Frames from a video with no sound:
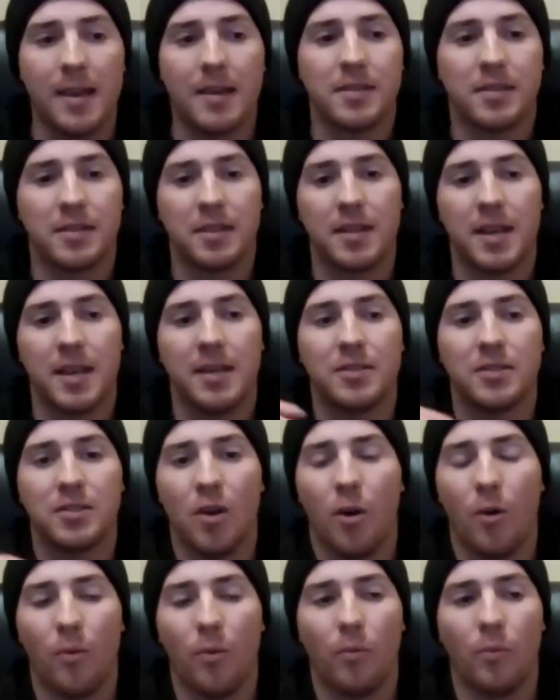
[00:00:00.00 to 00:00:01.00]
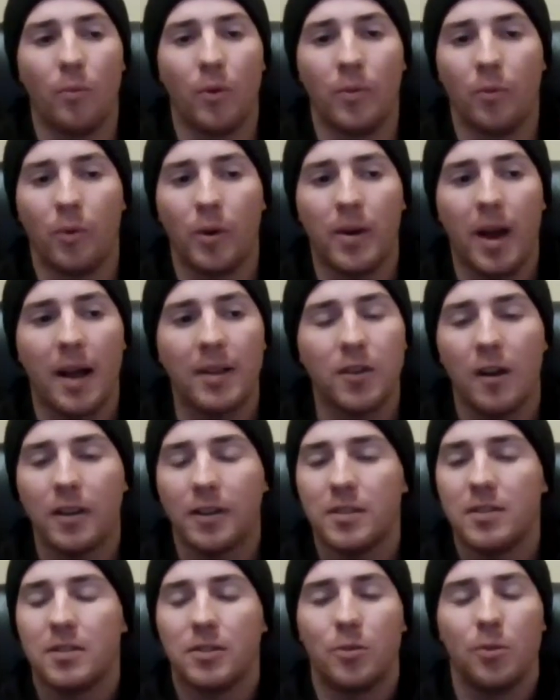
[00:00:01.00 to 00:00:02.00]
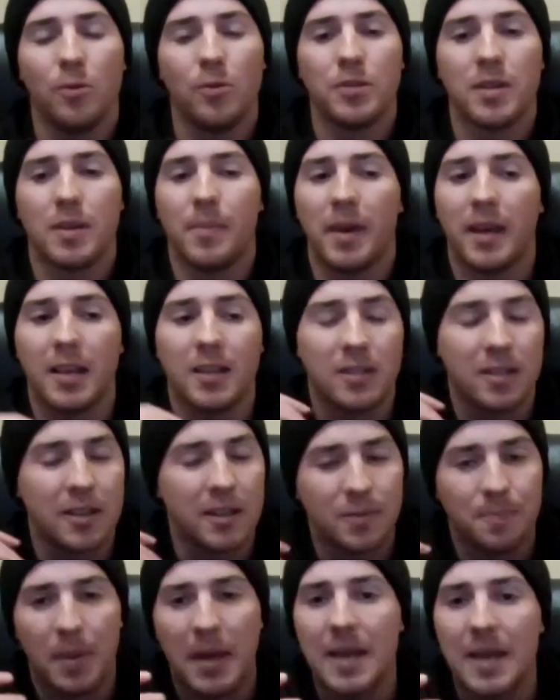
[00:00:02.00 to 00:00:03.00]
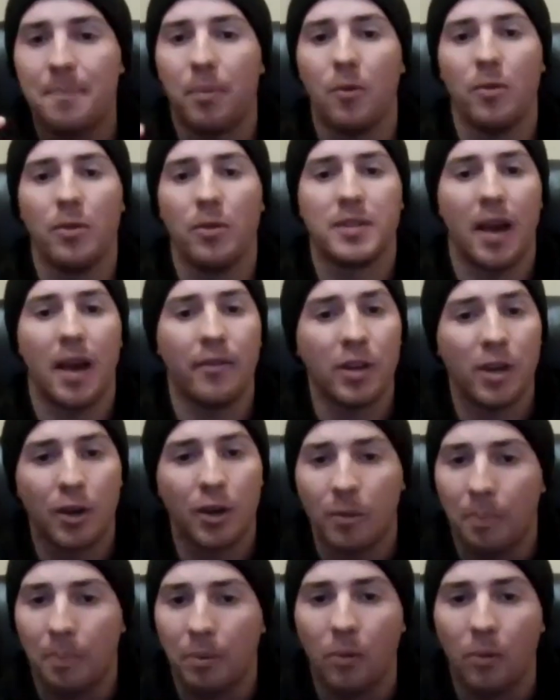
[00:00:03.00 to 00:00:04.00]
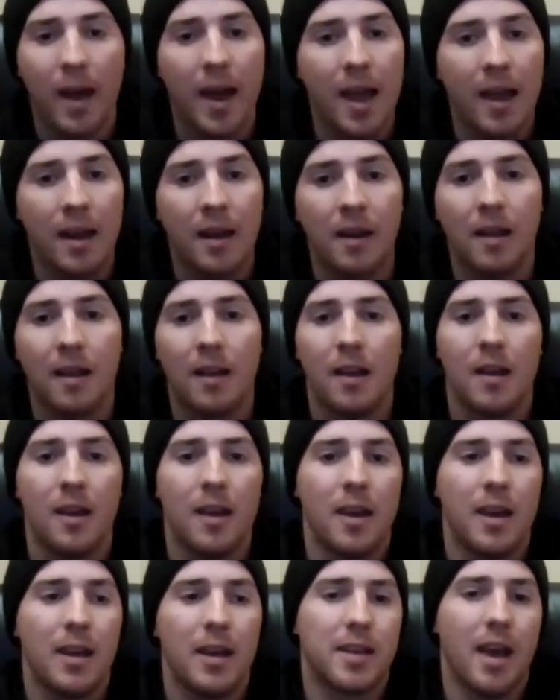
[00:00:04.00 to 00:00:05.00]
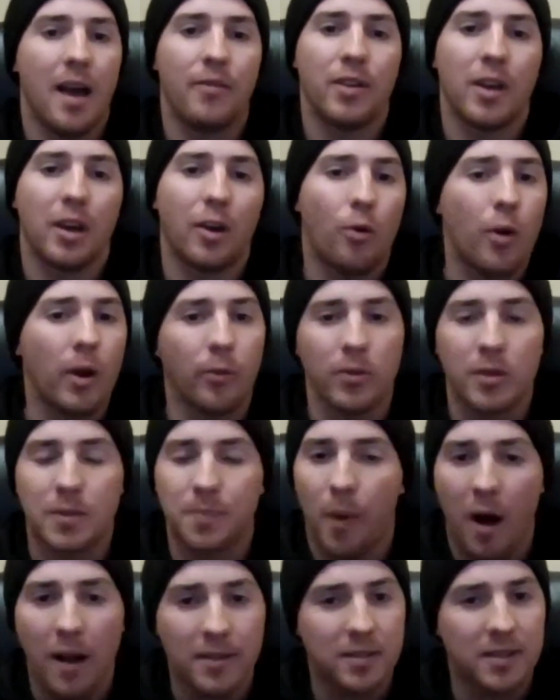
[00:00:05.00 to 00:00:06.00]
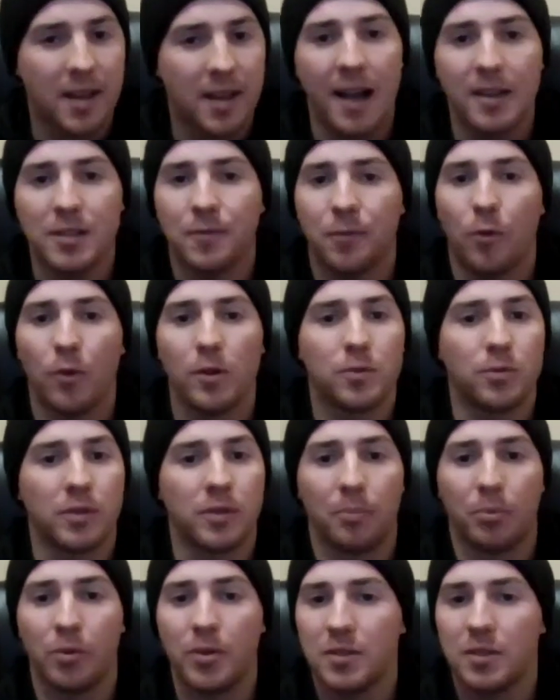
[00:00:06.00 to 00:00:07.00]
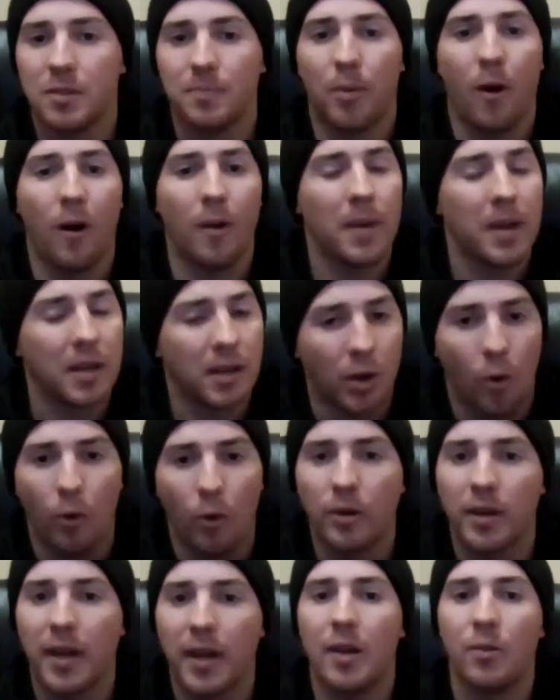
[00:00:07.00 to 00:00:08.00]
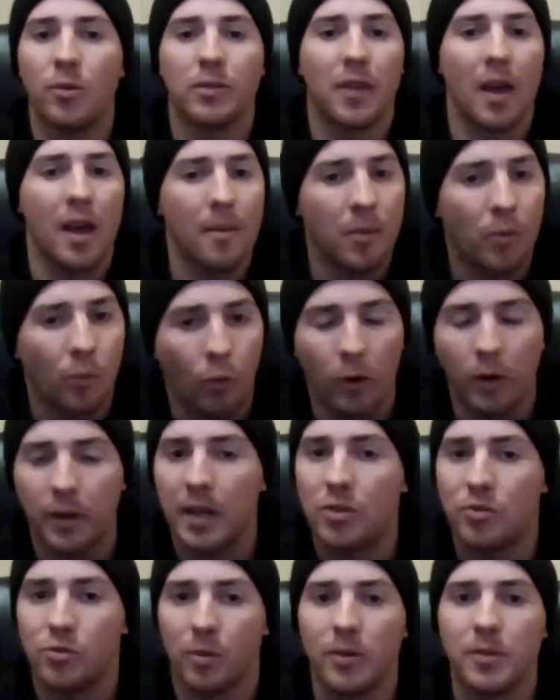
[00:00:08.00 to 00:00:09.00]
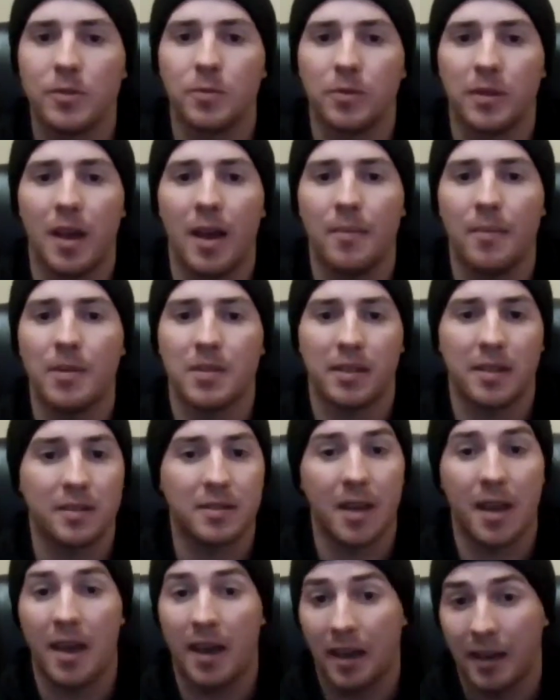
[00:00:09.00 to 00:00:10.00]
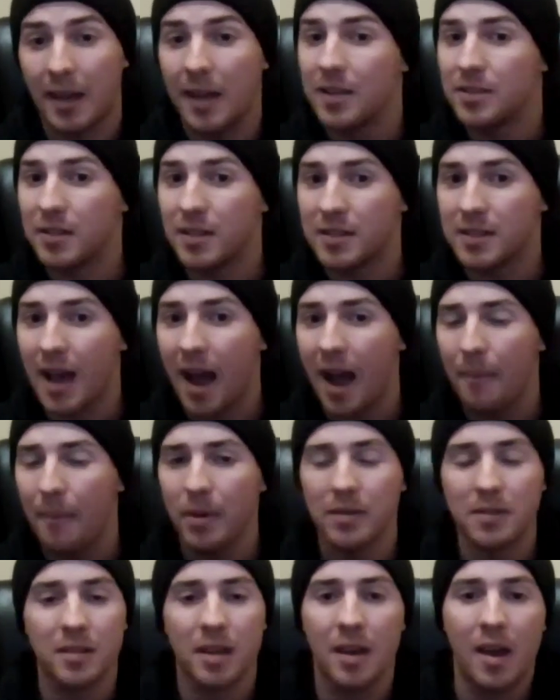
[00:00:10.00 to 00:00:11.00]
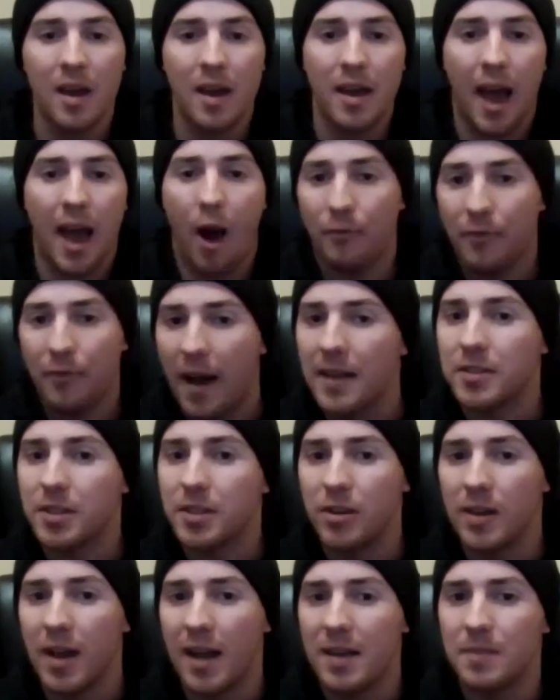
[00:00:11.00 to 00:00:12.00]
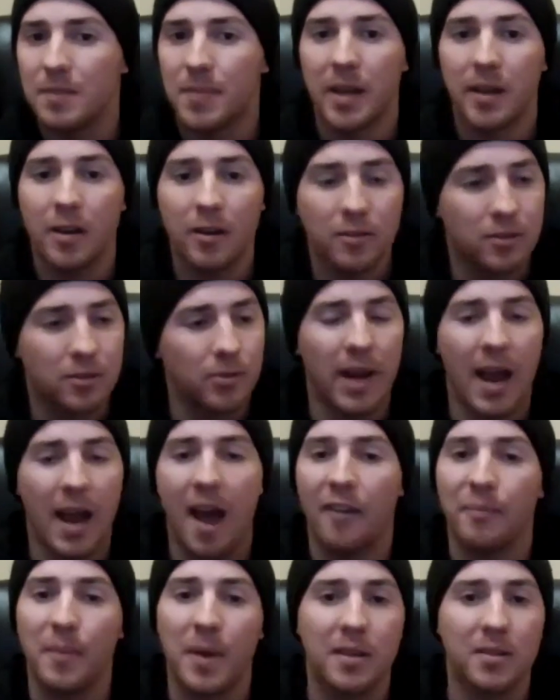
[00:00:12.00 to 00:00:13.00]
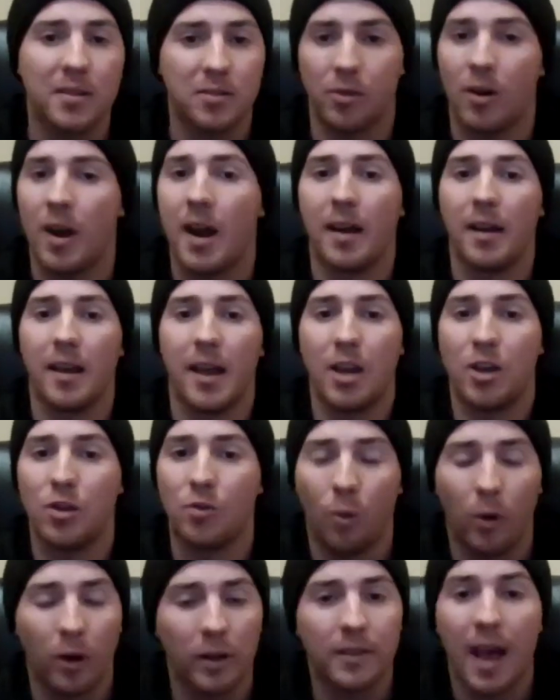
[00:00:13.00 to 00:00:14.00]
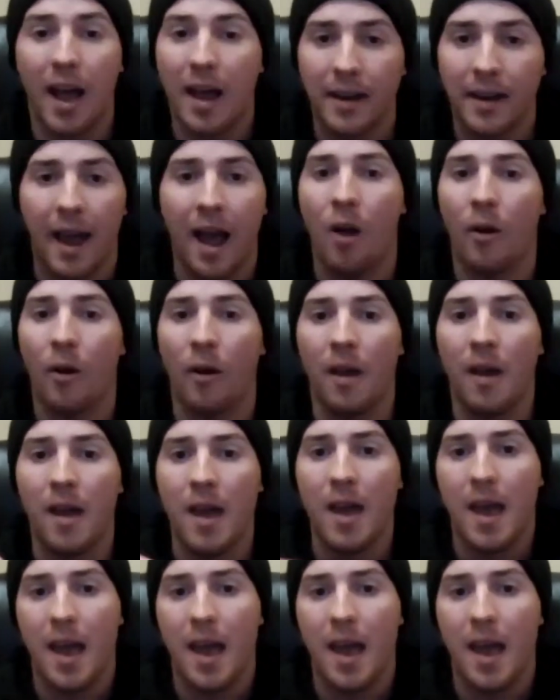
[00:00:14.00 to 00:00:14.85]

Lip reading: is. And so when I talk to these schools, I'm like, it's people, it's having a good plan, it's having a quick response task force with the police department and coordinating with them and working drills with them and saying, in case this happens, how fast can you guys be here? 2.5 minutes, great. And you work that down.